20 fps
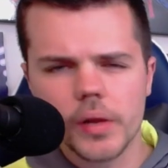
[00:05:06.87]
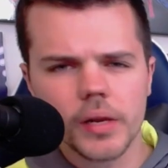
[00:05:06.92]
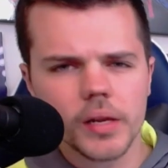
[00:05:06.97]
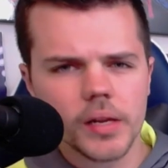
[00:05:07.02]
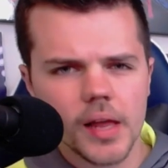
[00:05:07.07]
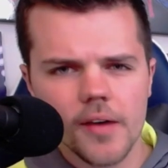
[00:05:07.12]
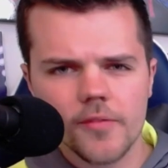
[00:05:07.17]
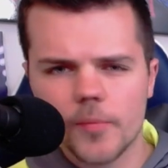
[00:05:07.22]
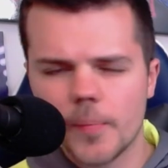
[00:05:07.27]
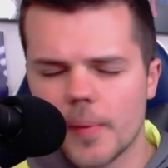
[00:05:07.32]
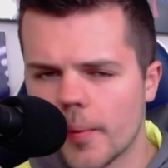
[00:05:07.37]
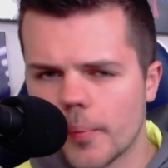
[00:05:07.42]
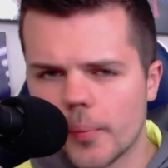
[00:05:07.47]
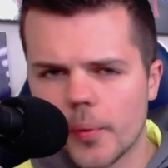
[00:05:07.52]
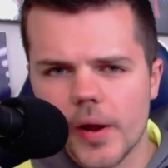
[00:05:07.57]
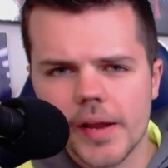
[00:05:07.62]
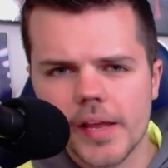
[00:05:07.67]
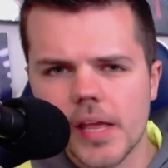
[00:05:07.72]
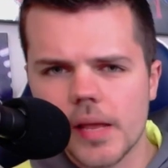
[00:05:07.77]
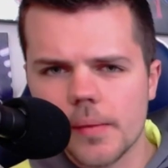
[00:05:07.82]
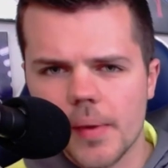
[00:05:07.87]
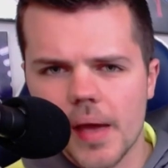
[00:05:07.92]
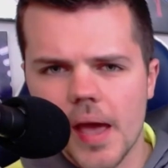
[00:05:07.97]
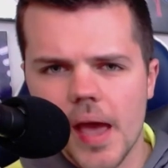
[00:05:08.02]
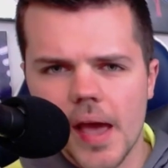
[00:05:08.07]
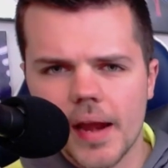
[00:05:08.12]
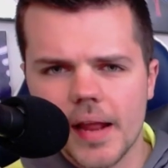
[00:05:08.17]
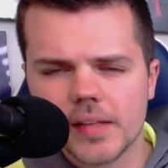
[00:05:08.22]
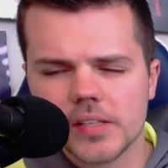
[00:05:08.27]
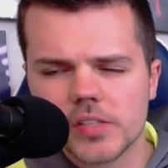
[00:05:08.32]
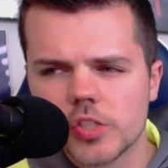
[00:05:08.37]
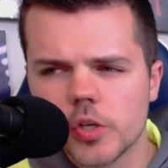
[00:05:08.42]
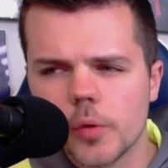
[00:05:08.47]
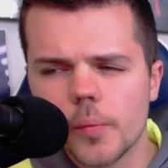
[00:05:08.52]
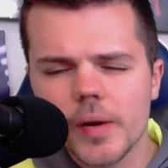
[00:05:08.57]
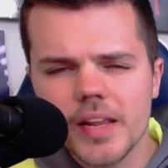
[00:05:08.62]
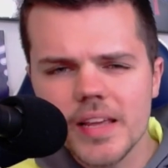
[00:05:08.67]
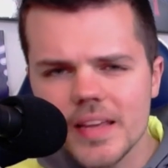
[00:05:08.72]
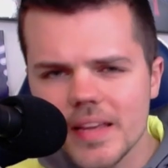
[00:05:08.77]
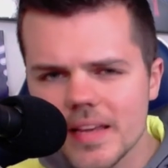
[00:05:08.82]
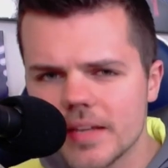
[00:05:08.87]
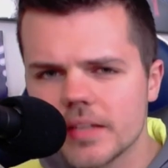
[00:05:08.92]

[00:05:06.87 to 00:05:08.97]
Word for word: we love about Breaking Bad and so many